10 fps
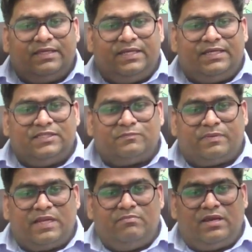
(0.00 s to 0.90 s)
It is
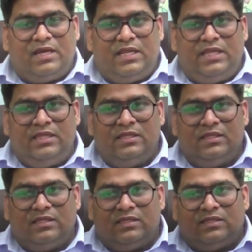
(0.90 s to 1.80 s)
primarily
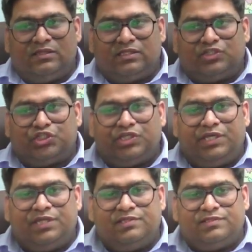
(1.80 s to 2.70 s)
the
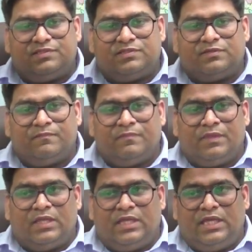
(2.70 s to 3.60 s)
shales
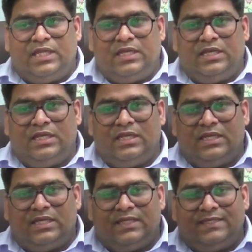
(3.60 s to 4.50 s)
in
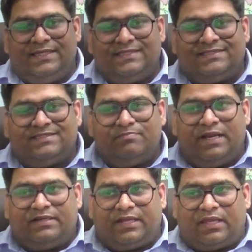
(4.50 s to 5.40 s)

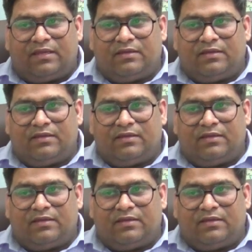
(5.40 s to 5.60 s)
asymmetric